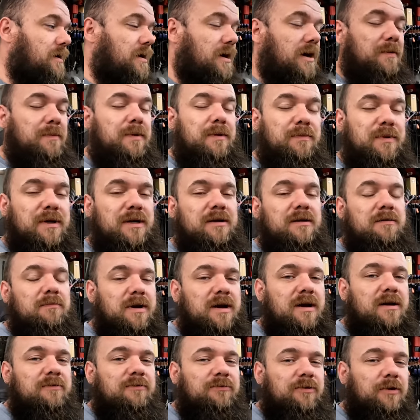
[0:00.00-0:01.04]
I've been meaning to
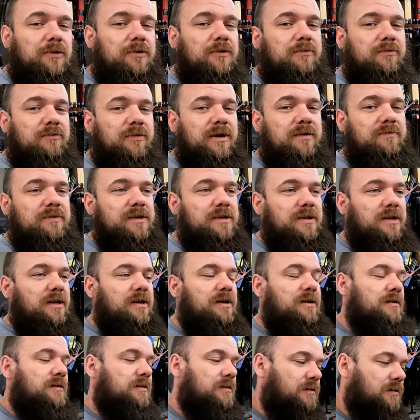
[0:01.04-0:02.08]
make a folder for
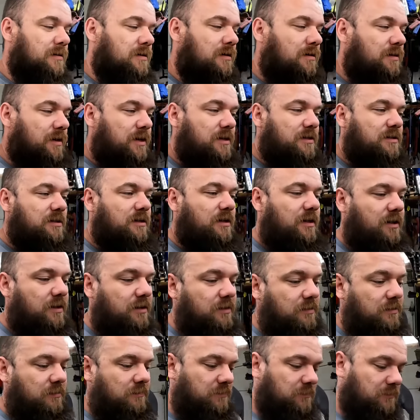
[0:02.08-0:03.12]
everything. I'll get to that
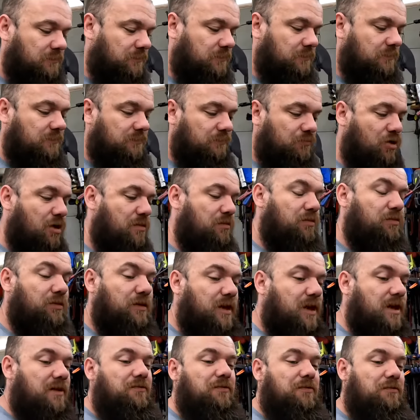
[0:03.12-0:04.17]
probably
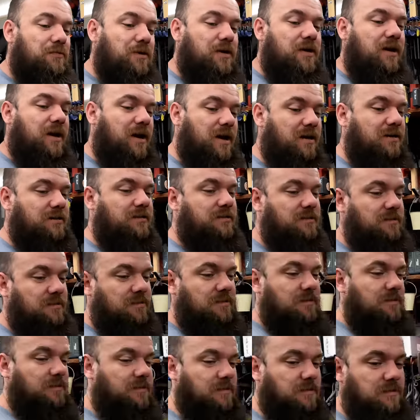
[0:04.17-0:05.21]
after mini nats
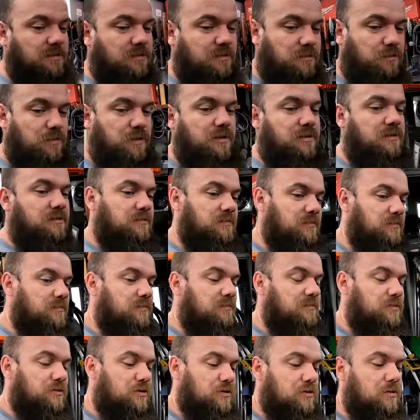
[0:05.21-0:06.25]
because it's been
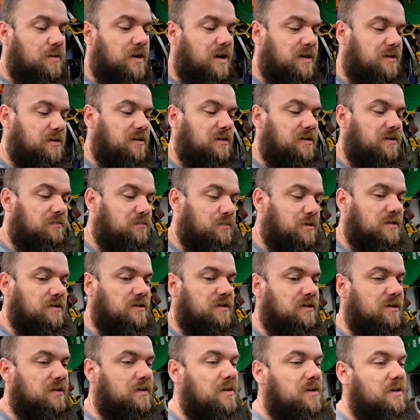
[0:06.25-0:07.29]
so hectic and
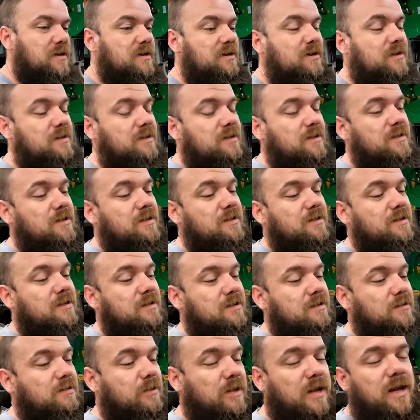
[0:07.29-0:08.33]
busy.
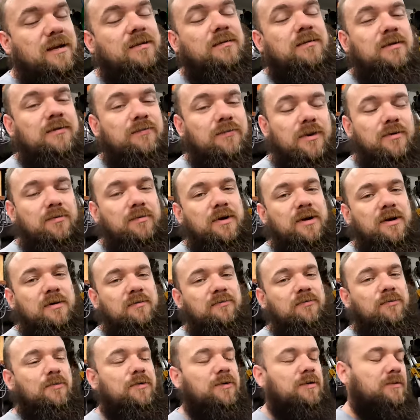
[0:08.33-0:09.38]
So again, if you've never been here
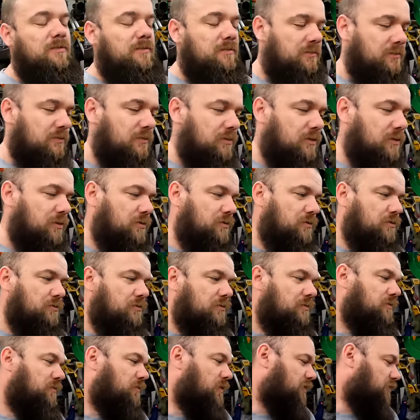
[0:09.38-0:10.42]
before, go
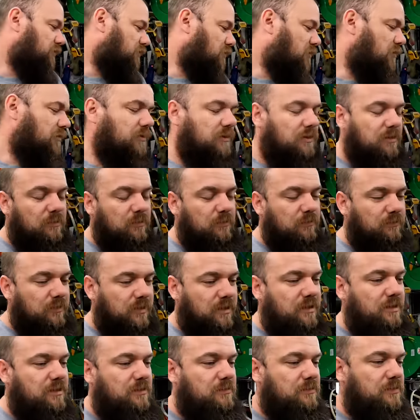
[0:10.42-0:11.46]
watch all the old
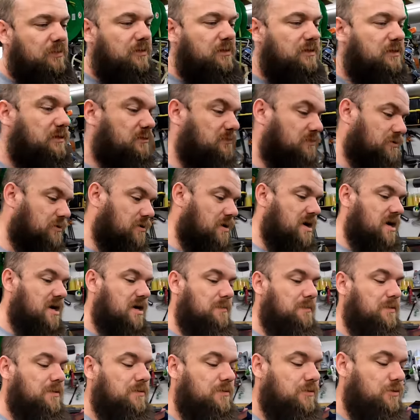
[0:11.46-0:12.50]
videos,
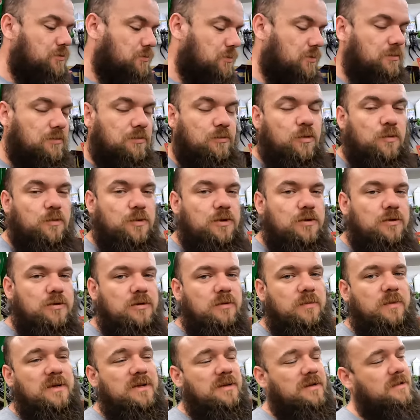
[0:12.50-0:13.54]
subscribe, do all the normal
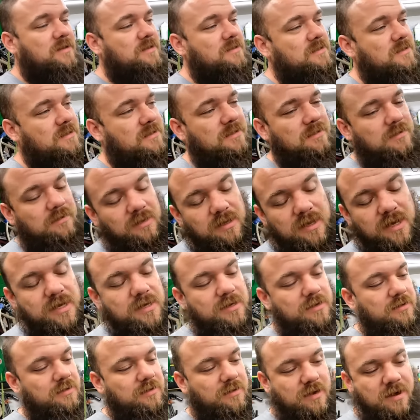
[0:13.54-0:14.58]
YouTube things,
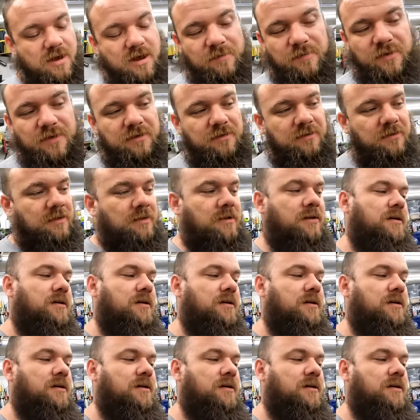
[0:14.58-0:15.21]
like, comment,